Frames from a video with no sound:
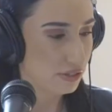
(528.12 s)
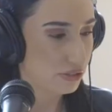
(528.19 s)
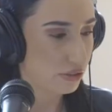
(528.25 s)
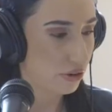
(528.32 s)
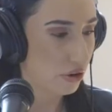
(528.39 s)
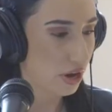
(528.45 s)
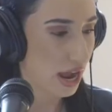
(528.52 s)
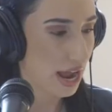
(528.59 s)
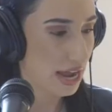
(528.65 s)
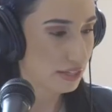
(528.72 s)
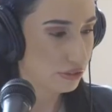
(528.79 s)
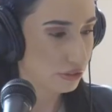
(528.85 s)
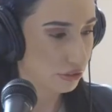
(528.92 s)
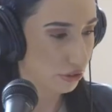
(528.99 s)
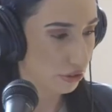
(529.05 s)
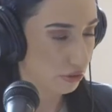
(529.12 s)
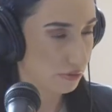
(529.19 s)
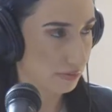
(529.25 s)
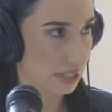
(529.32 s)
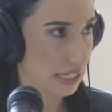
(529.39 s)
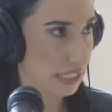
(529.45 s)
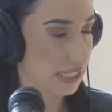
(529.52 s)
So as you know,
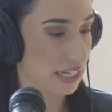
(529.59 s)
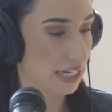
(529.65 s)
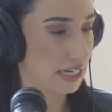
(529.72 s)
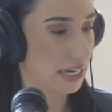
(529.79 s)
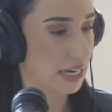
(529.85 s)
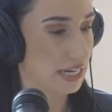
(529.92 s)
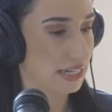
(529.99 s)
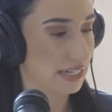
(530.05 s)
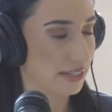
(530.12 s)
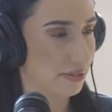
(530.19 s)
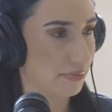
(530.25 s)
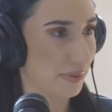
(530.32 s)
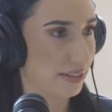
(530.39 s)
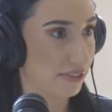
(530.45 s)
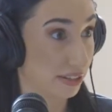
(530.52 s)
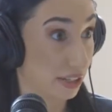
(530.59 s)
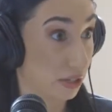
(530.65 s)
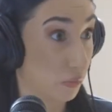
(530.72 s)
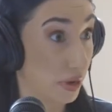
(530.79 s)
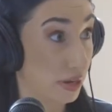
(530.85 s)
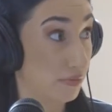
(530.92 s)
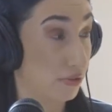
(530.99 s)
LinkedIn is basically
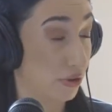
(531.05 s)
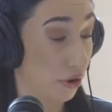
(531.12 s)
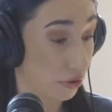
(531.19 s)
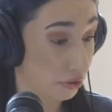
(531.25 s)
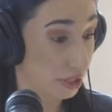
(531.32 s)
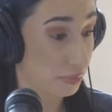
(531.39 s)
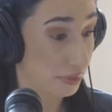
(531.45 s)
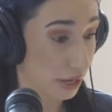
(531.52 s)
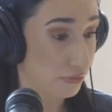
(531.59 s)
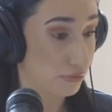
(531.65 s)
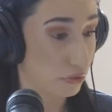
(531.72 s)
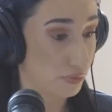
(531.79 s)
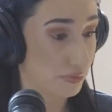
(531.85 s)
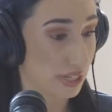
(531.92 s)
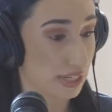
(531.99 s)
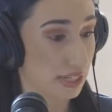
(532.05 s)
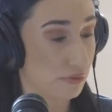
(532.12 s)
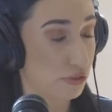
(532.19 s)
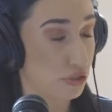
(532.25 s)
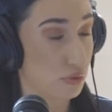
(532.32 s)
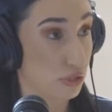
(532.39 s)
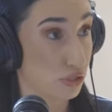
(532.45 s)
one of the only platforms that
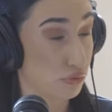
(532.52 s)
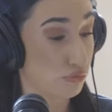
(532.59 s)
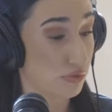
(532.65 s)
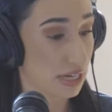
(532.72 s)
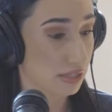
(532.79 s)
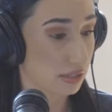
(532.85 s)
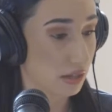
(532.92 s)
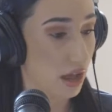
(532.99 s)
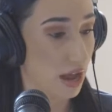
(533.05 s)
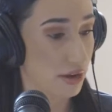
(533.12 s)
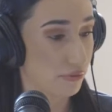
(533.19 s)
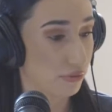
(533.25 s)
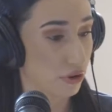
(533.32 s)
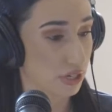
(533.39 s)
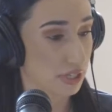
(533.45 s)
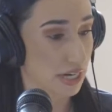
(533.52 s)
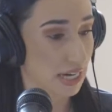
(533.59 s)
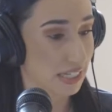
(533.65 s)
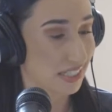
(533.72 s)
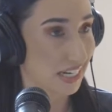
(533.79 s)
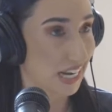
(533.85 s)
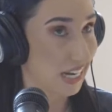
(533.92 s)
gives you a direct line of
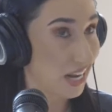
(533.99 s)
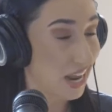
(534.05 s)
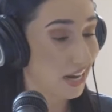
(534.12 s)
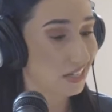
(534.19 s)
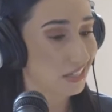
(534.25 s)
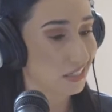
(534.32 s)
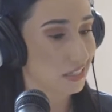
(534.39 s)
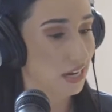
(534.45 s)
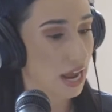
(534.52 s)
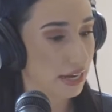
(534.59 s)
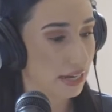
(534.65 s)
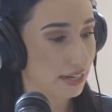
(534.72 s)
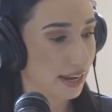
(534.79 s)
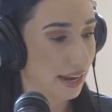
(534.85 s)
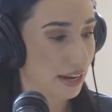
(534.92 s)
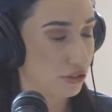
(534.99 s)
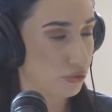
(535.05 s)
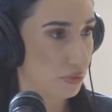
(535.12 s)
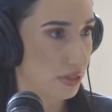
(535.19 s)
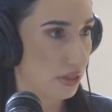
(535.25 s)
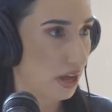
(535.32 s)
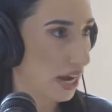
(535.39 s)
contact to connect and engage
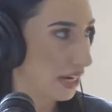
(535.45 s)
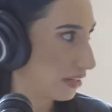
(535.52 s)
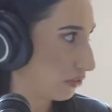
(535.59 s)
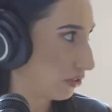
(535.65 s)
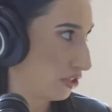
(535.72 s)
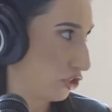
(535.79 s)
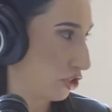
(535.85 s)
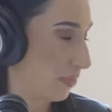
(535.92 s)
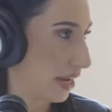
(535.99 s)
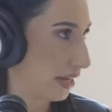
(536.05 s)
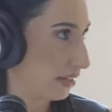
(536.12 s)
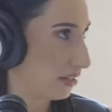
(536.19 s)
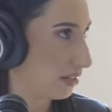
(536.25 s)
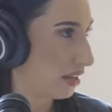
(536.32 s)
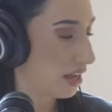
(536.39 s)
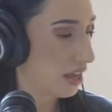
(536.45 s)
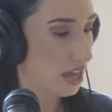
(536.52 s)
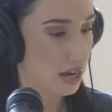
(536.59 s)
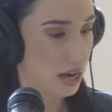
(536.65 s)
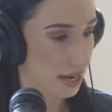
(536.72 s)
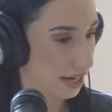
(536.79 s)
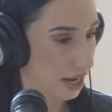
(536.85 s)
with ideal decision makers
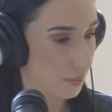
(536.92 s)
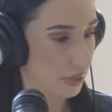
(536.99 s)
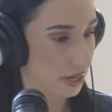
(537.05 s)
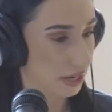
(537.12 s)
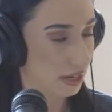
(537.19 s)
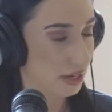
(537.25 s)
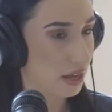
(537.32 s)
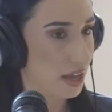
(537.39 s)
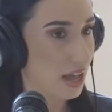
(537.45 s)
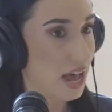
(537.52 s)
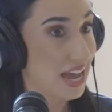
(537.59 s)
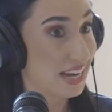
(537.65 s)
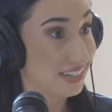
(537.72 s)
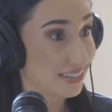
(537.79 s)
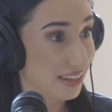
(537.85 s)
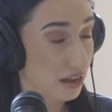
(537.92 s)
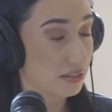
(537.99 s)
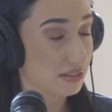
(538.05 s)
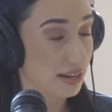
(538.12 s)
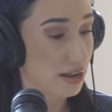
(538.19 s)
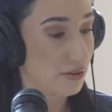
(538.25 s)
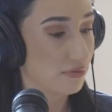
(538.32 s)
in any company. And
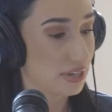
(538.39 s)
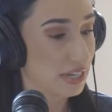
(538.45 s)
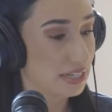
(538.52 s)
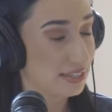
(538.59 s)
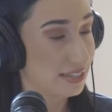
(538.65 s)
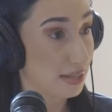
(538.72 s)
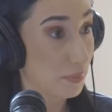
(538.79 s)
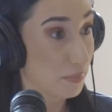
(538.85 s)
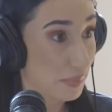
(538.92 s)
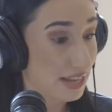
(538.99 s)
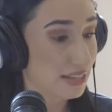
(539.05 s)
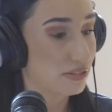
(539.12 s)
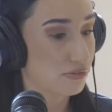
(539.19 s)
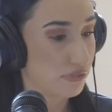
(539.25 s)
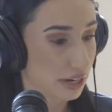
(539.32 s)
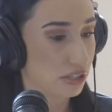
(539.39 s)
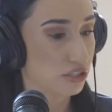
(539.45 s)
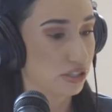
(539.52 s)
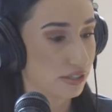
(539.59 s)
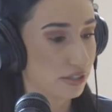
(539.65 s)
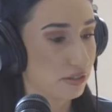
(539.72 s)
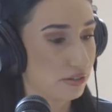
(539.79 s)
Sales Nav is the best
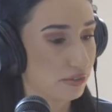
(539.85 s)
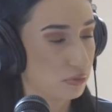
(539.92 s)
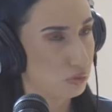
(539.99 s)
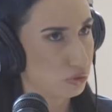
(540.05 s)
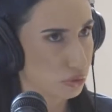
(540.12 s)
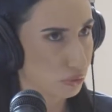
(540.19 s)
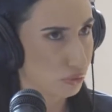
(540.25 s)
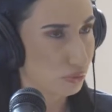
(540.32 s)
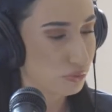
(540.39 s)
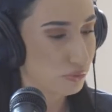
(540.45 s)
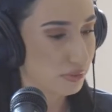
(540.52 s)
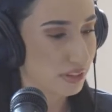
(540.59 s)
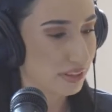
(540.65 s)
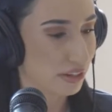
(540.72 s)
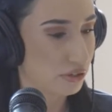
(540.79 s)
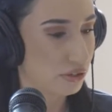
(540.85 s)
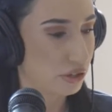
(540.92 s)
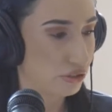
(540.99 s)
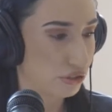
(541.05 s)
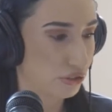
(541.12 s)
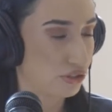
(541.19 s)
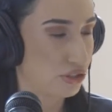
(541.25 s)
function or tool that you
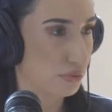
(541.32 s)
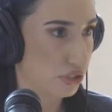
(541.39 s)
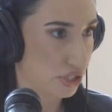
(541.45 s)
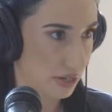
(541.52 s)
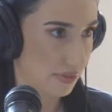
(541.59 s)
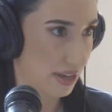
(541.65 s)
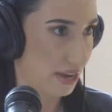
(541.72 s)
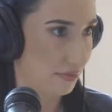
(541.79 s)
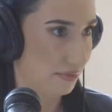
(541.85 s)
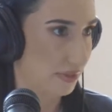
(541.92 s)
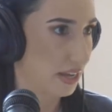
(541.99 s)
can use to achieve that.